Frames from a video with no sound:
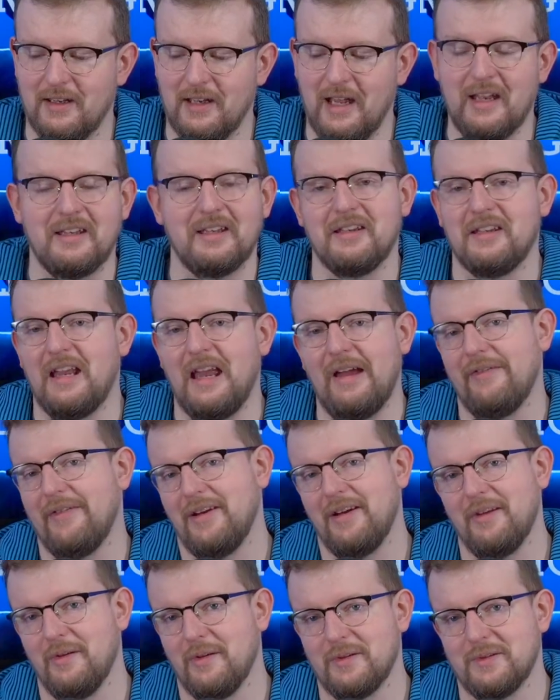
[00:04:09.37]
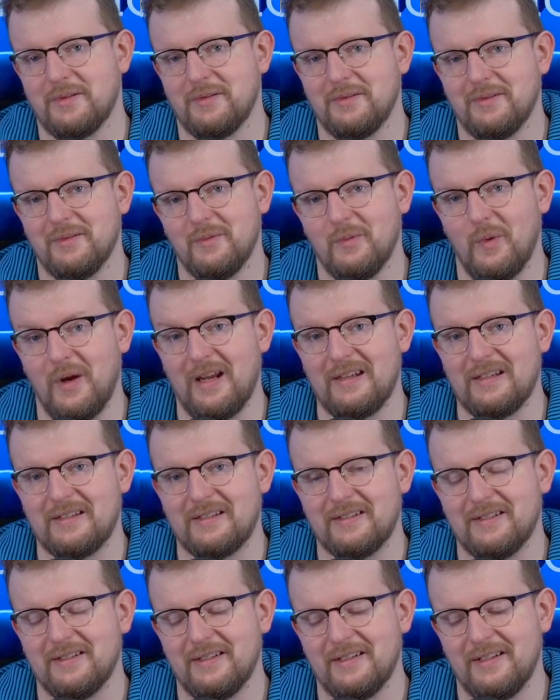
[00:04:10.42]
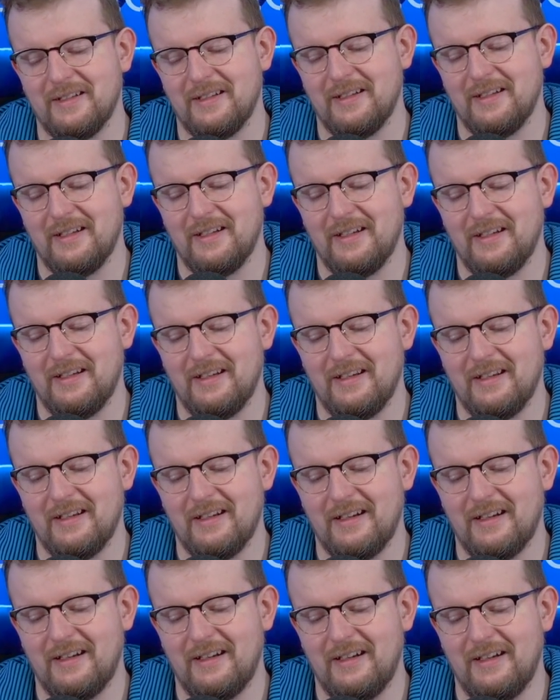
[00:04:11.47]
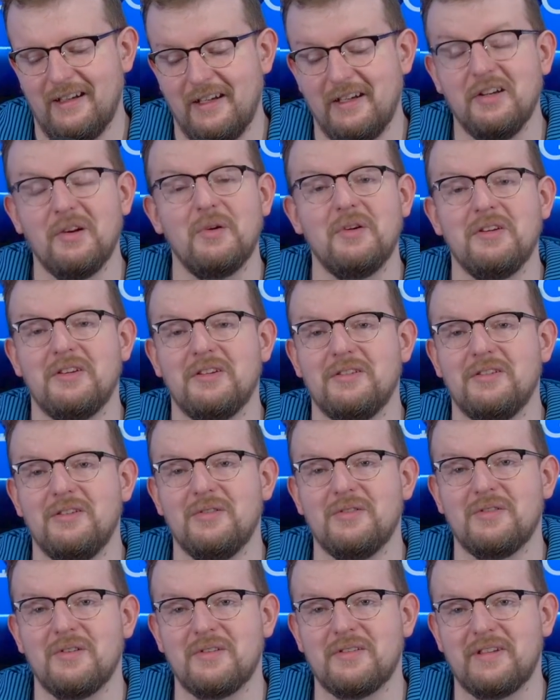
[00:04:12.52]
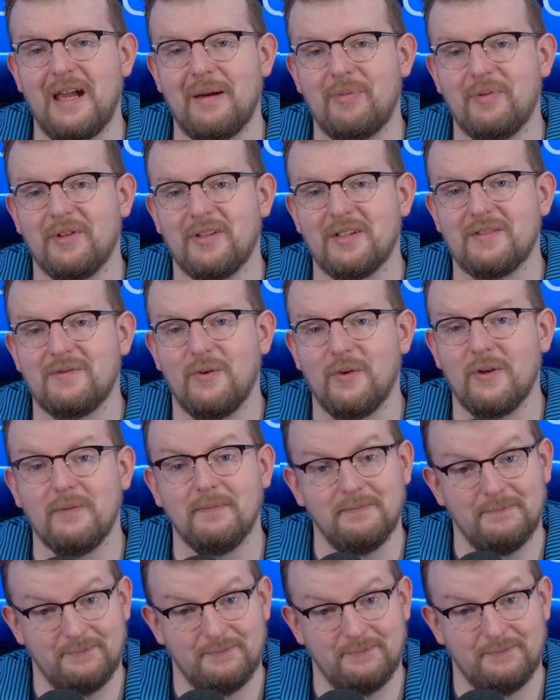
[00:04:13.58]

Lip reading: didn't have any of those ways. And you know what you could use those Saprolings for?